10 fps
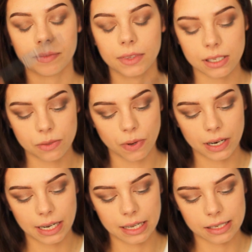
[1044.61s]
This
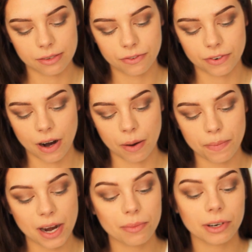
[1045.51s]
one is from
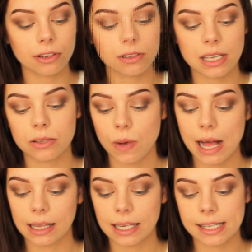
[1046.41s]
bareMinerals as
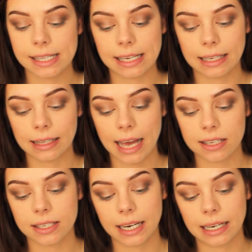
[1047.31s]
well. It's the
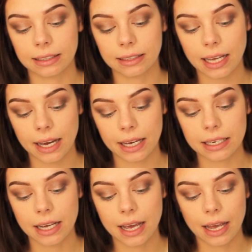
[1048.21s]
Lasting Line.